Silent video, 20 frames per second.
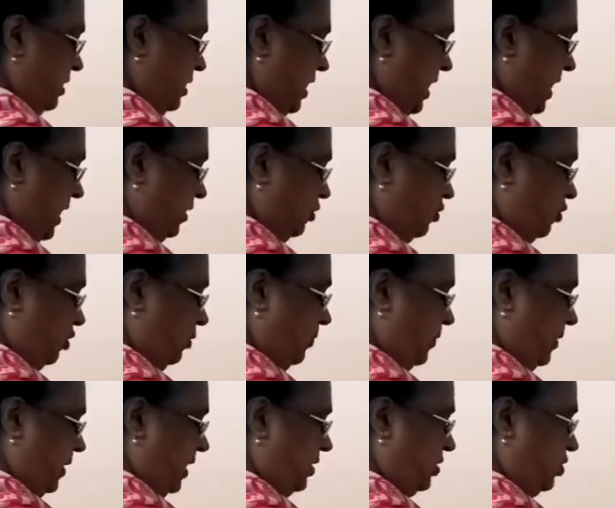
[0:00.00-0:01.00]
electrode
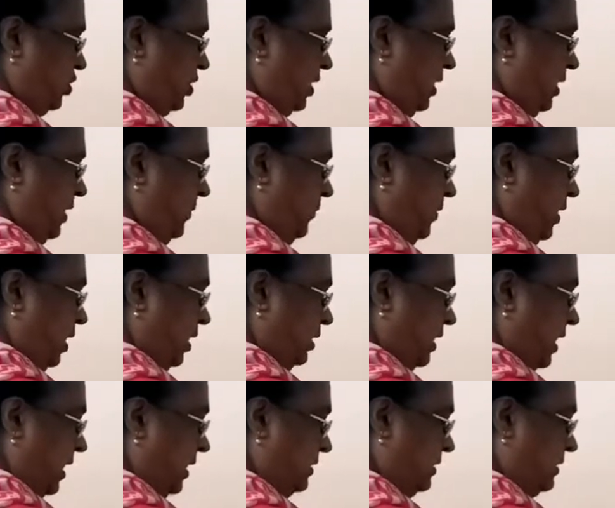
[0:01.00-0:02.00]
potential,
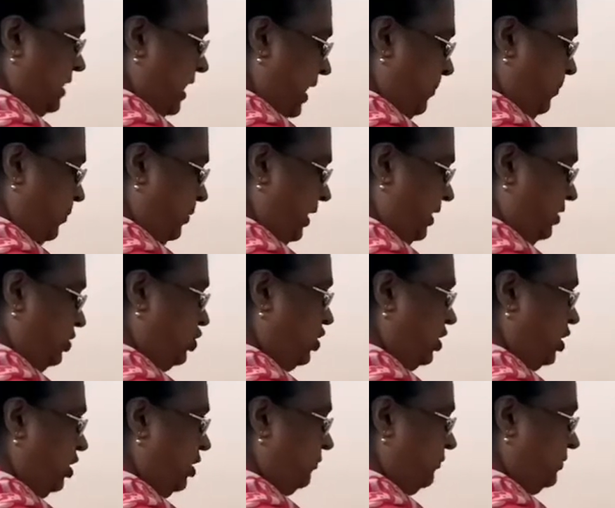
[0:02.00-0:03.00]
that is cell potential
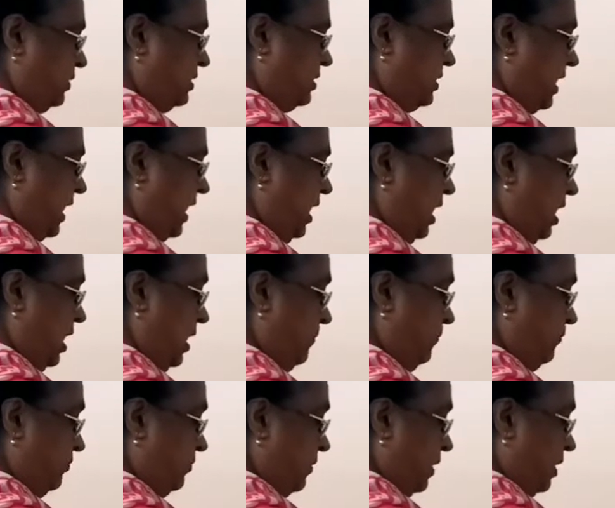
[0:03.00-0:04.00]
of the cell
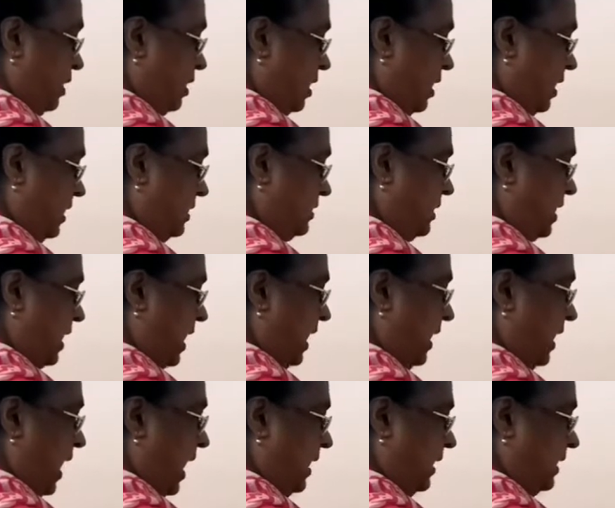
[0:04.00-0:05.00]
is
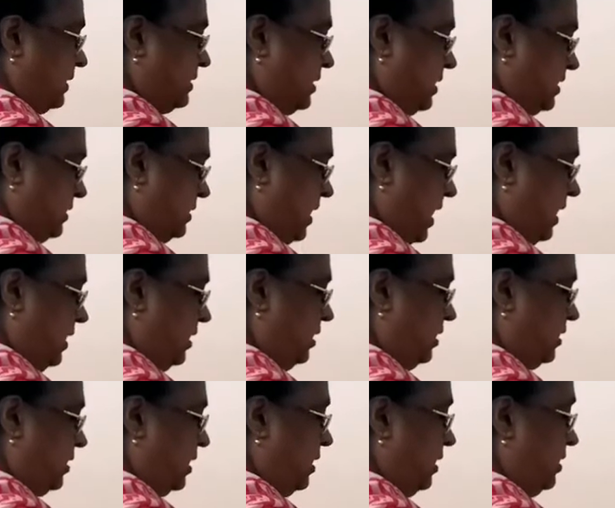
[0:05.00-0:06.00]
at a
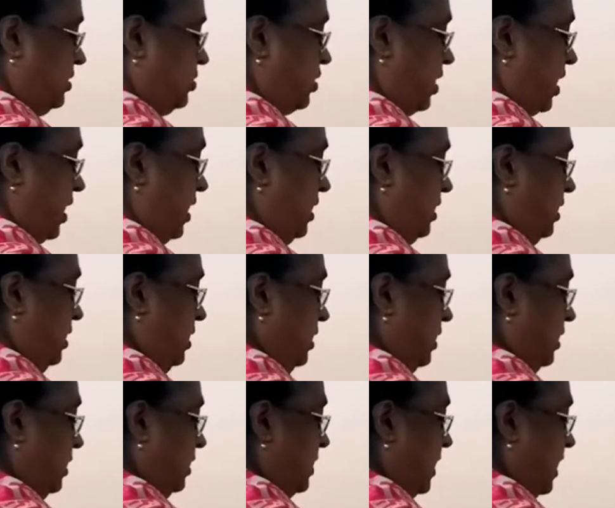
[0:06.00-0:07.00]
standard condition,
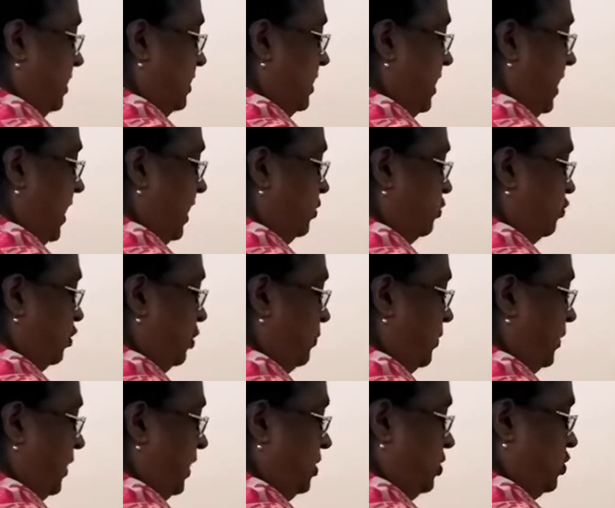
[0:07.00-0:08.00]
then electrode
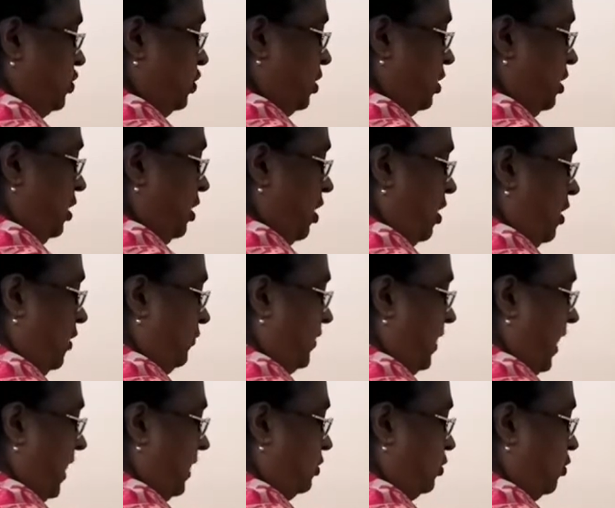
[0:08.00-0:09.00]
potential of
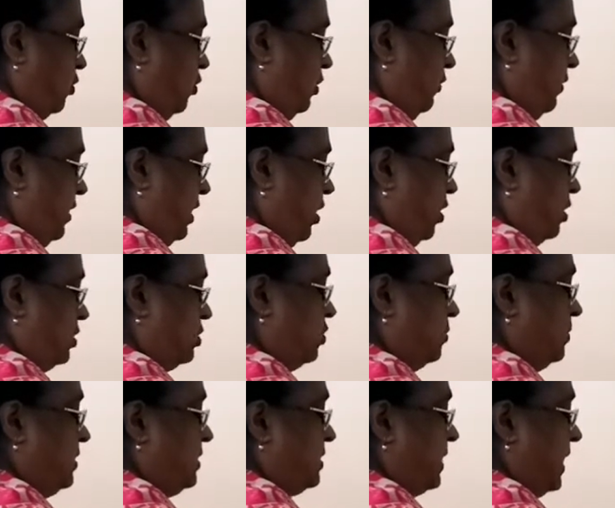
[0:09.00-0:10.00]
cathode will
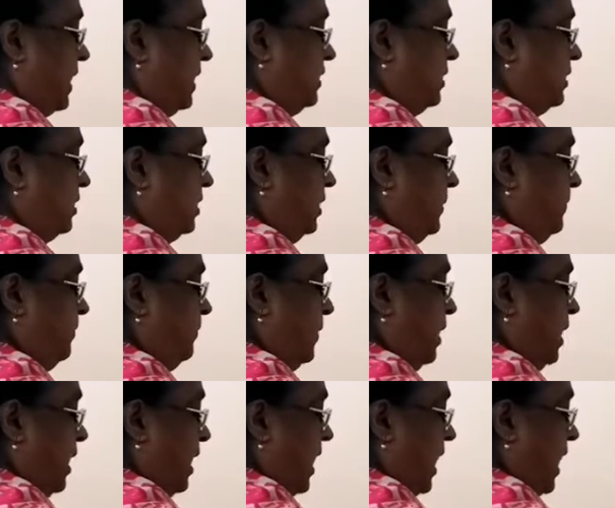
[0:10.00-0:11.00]
also be standard
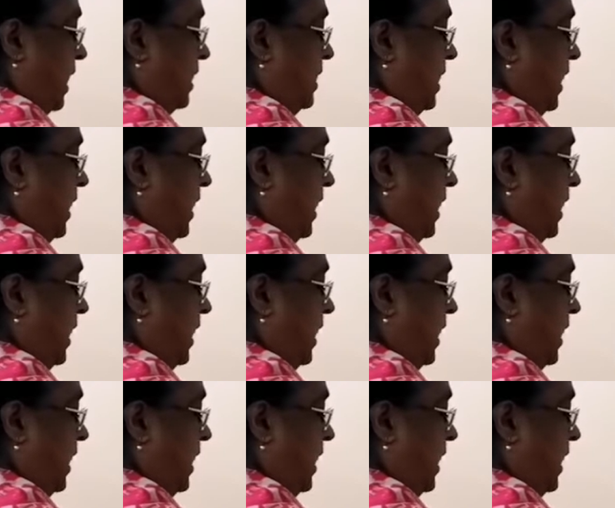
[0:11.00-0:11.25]
and